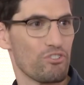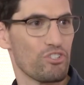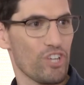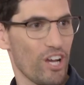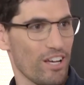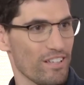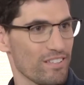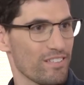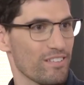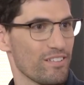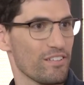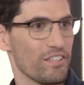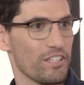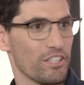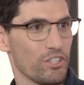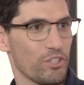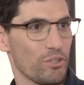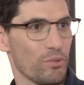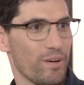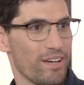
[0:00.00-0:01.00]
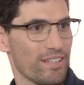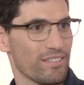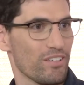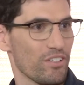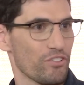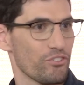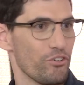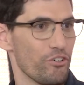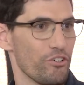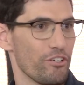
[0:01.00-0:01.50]
just the US
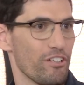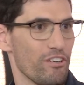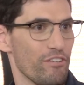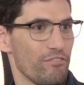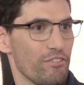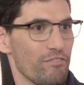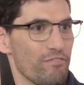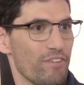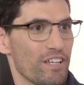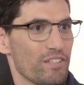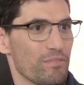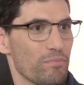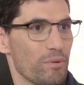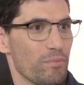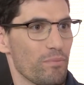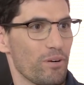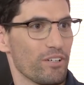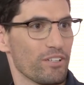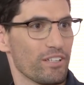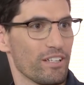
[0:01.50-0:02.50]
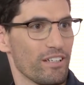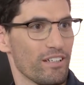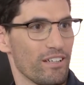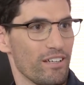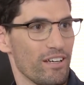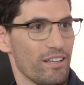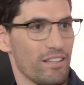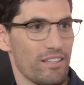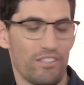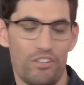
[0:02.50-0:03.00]
alternative investment market.
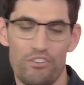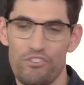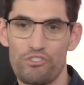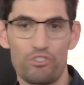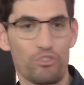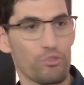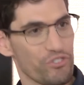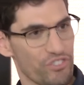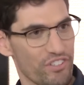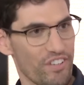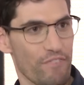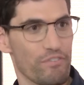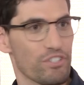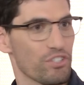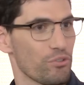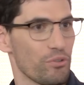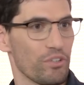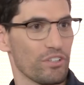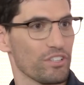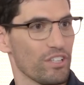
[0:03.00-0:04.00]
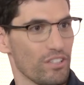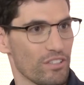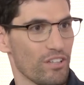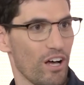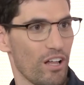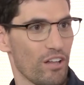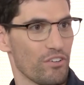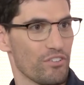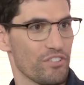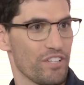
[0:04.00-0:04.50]
There's $7 trillion
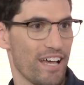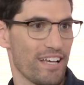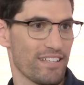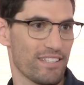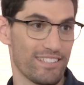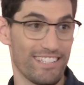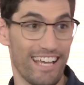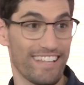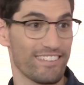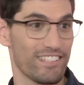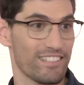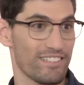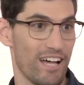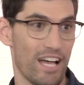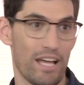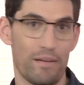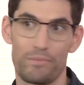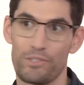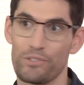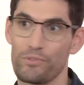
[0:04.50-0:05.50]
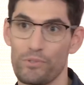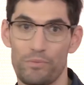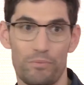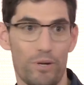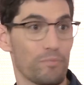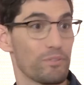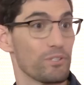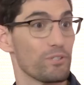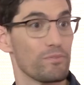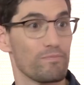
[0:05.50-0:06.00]
in assets at the time. This was
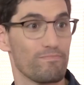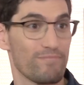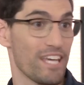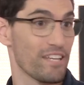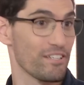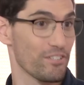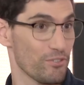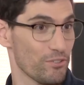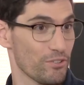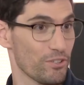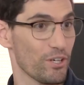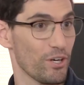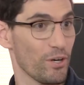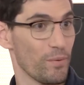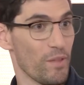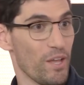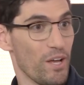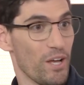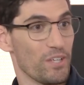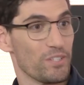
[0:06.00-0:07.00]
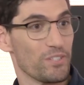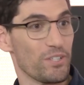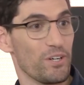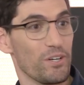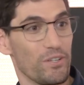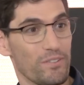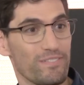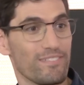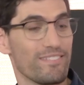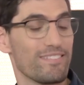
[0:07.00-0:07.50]
probably 10 years ago.
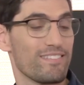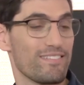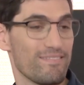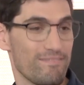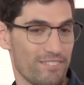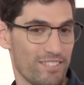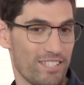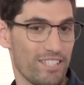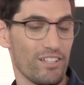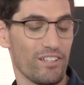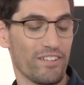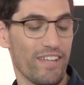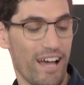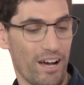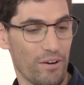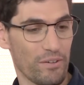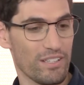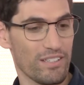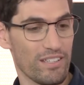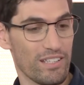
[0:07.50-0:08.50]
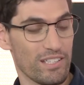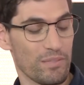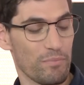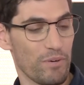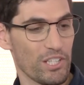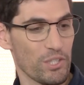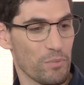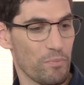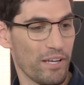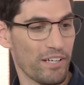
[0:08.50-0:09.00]
So till now, it's
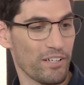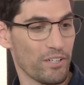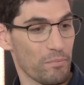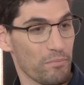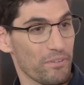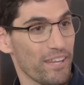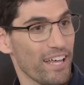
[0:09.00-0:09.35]
much bigger. But